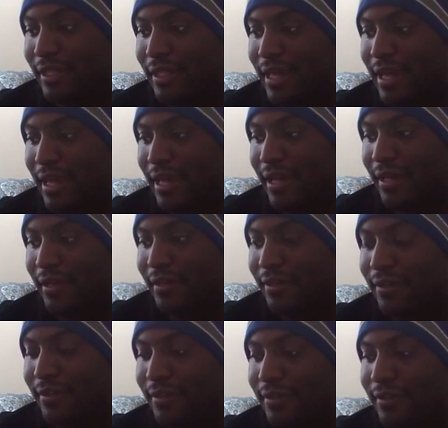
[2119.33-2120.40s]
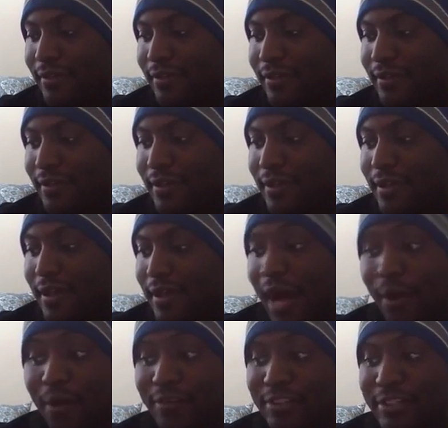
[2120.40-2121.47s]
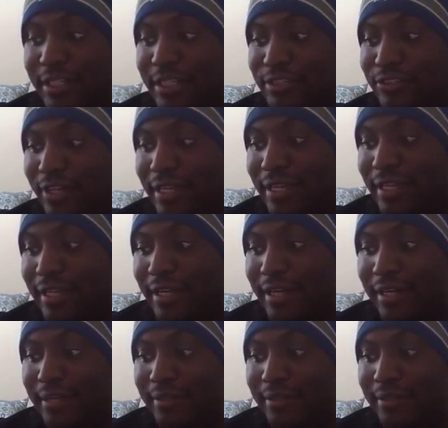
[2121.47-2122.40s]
Yeah. However, she is trying to get